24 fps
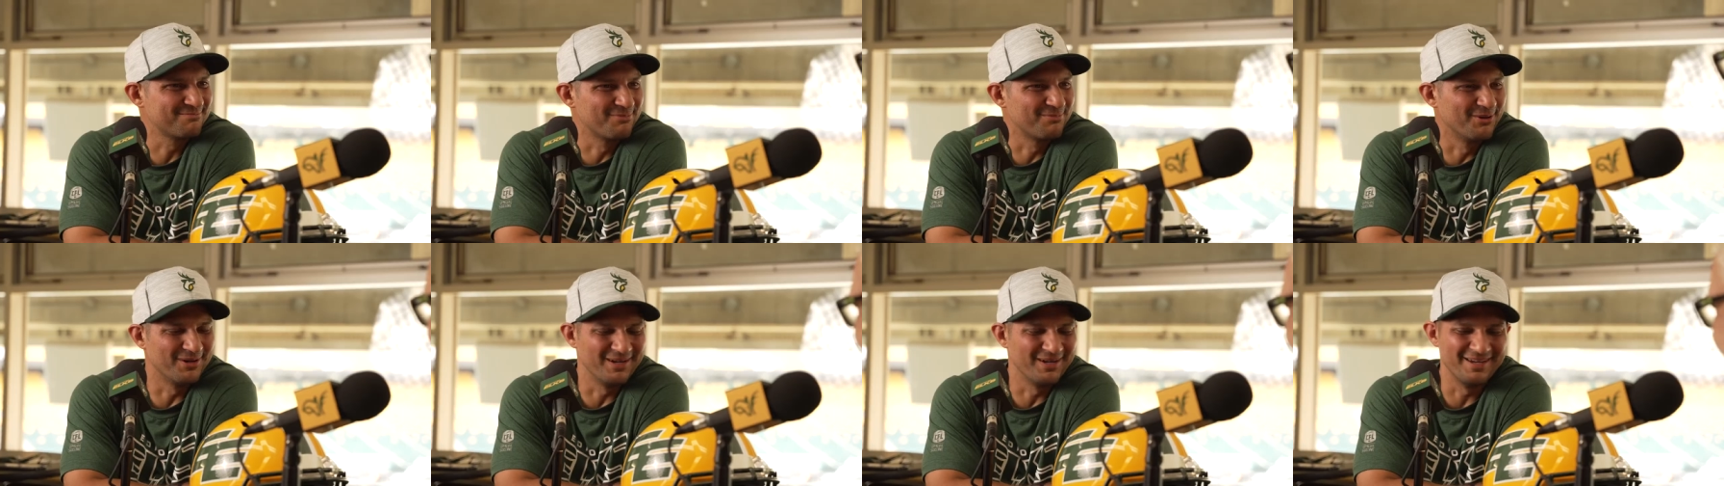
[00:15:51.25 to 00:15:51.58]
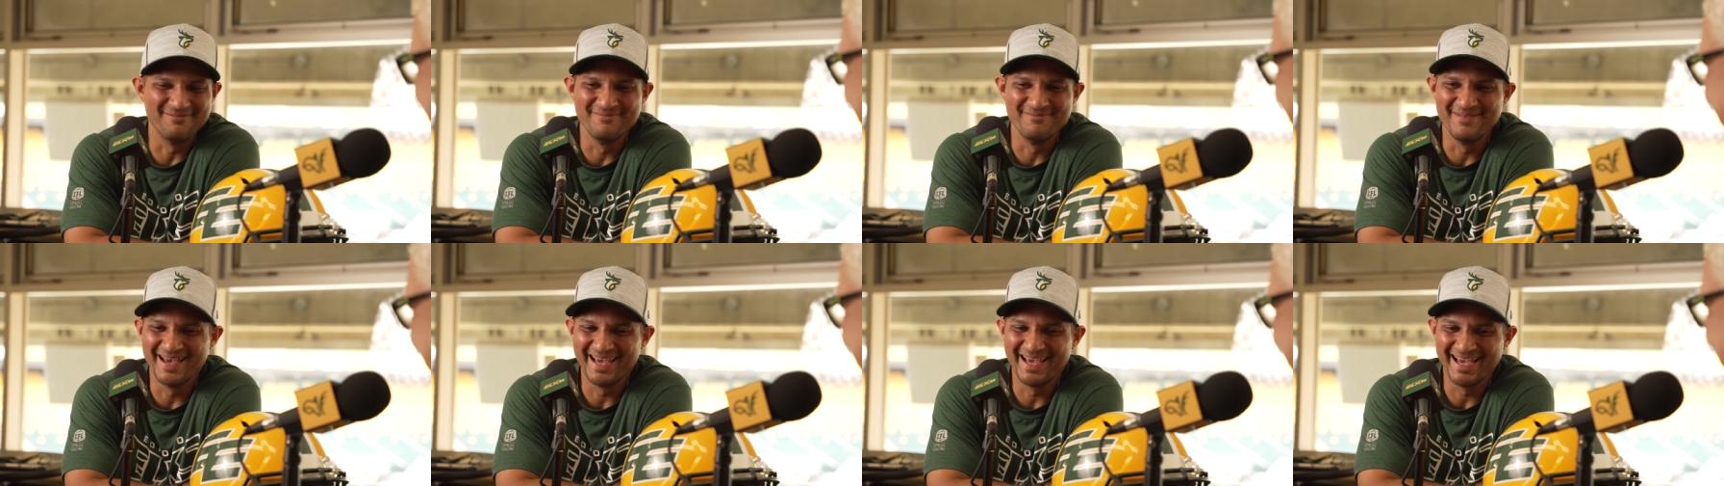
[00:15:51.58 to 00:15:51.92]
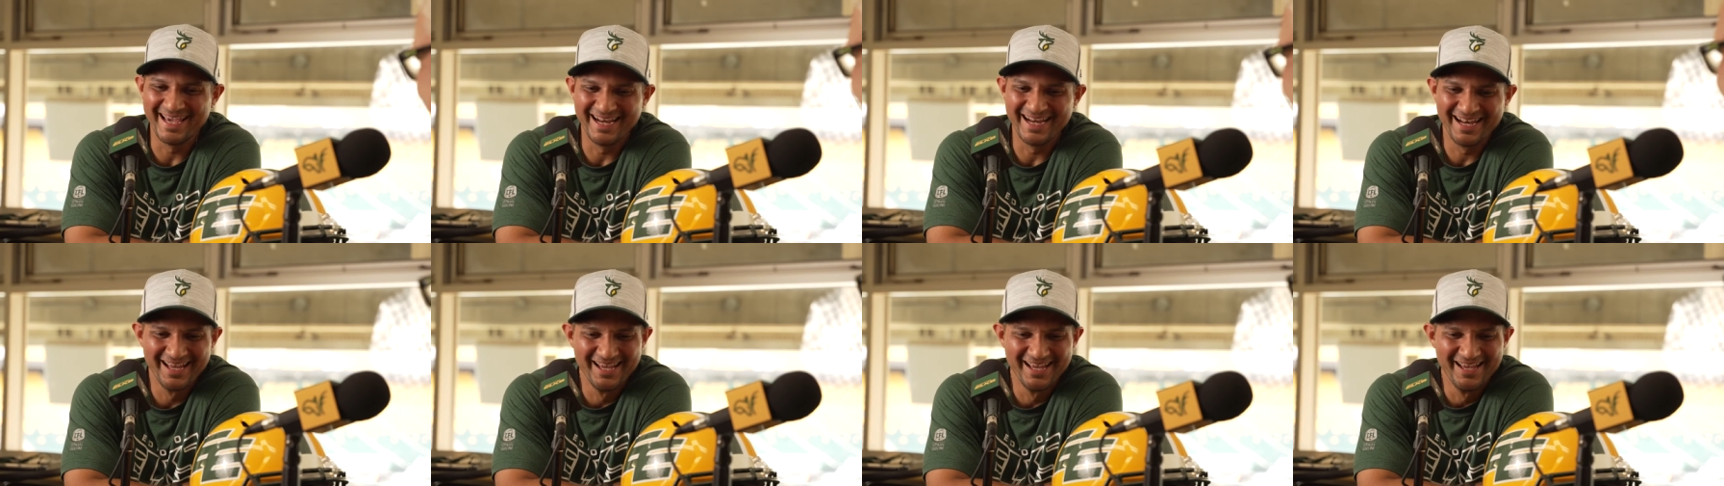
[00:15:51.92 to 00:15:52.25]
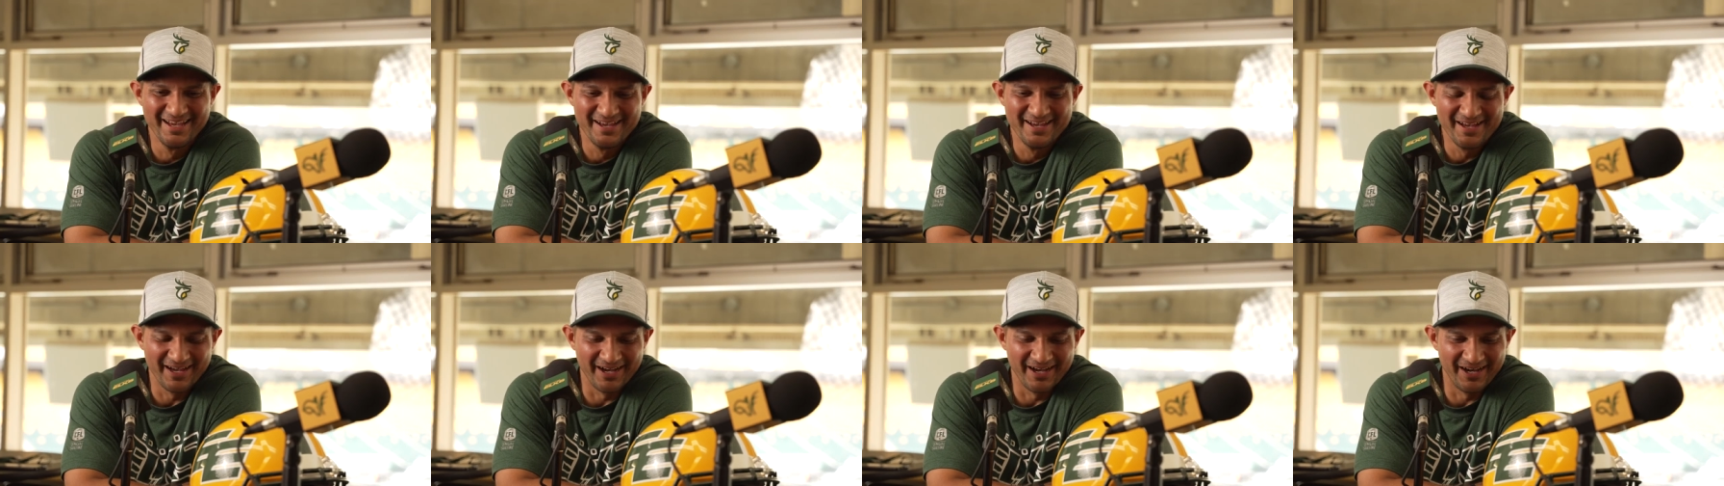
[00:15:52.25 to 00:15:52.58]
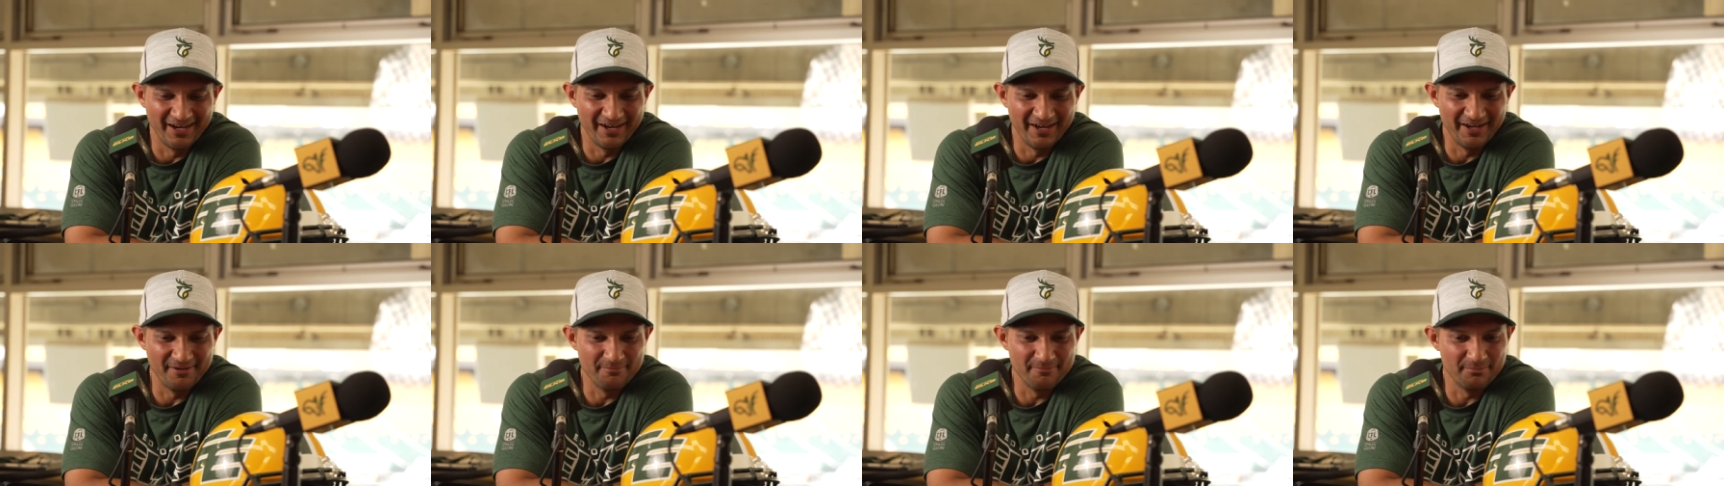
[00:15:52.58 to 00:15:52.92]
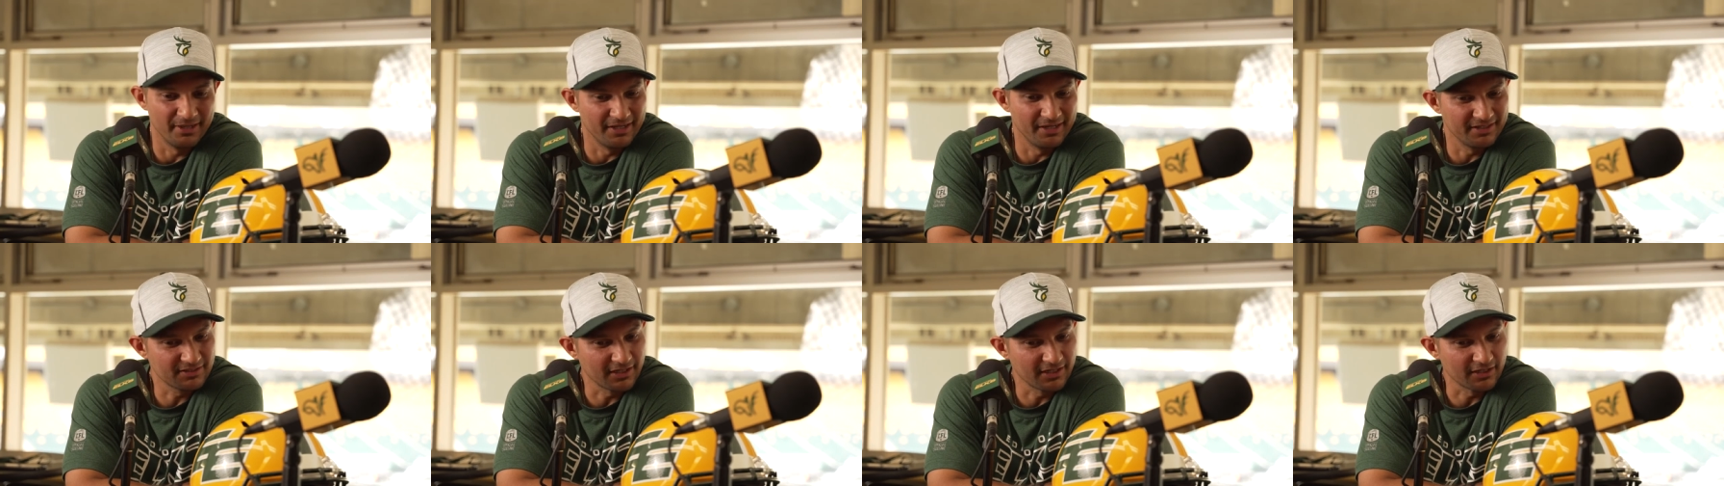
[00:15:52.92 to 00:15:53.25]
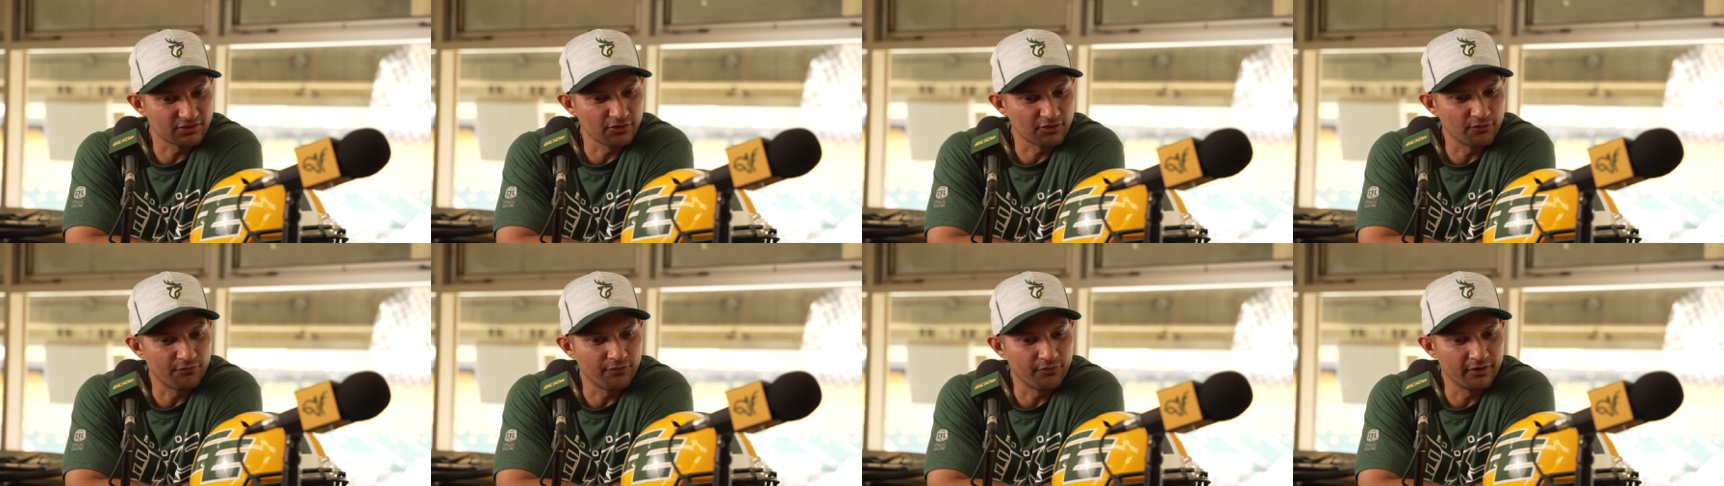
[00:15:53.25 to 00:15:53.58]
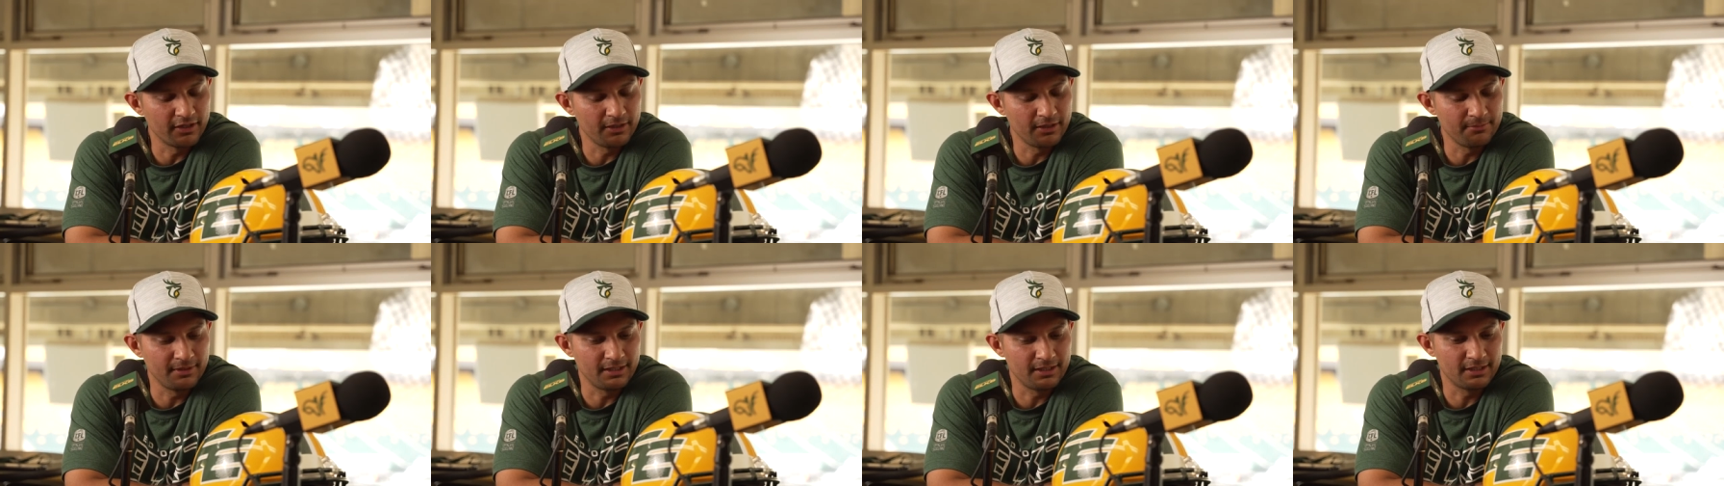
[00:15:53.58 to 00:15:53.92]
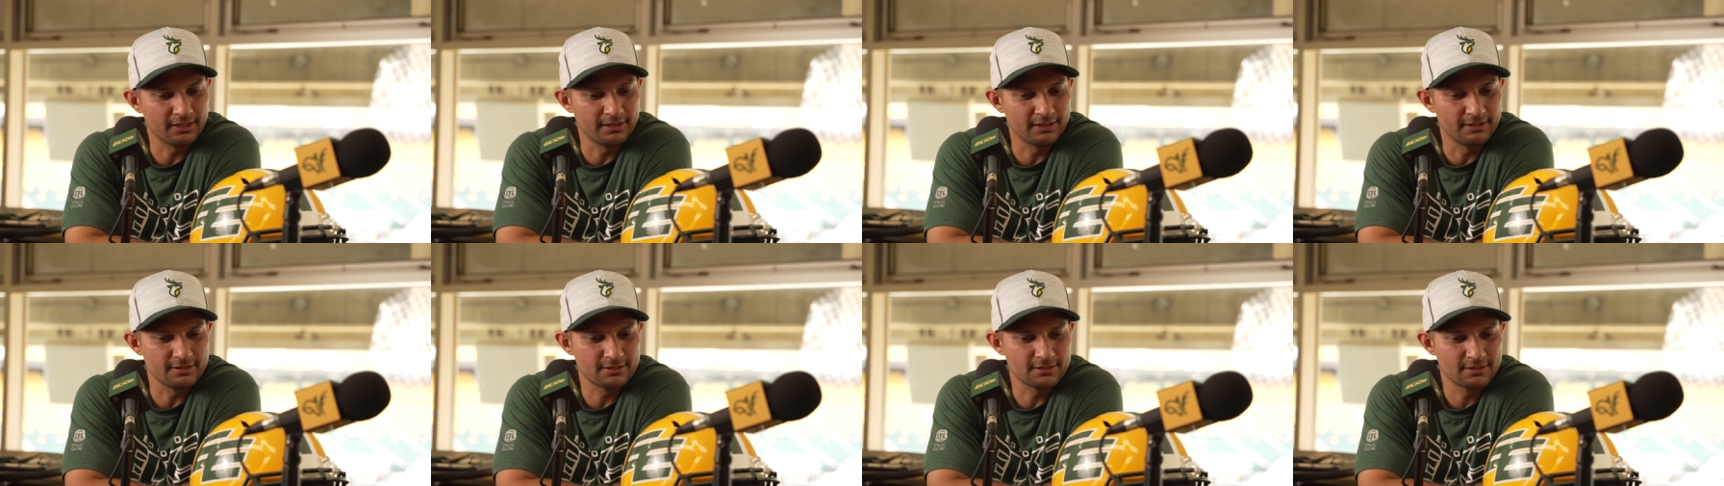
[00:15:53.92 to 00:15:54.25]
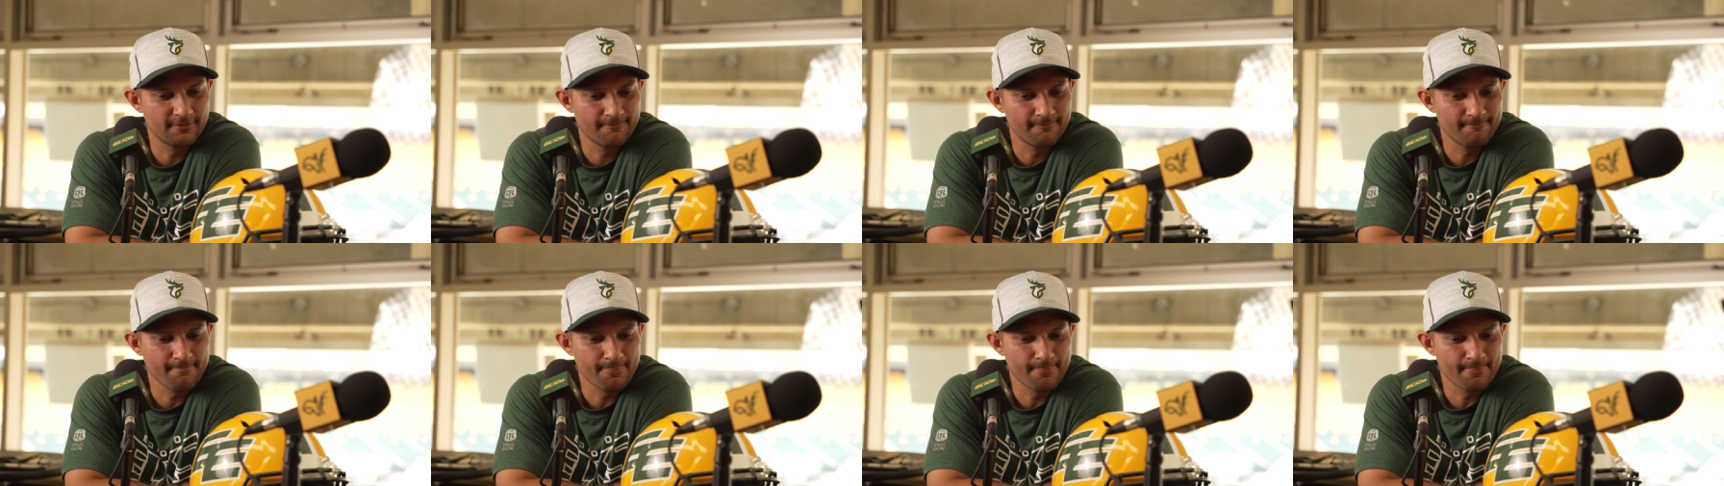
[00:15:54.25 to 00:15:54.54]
pretty mad. But it's also funny because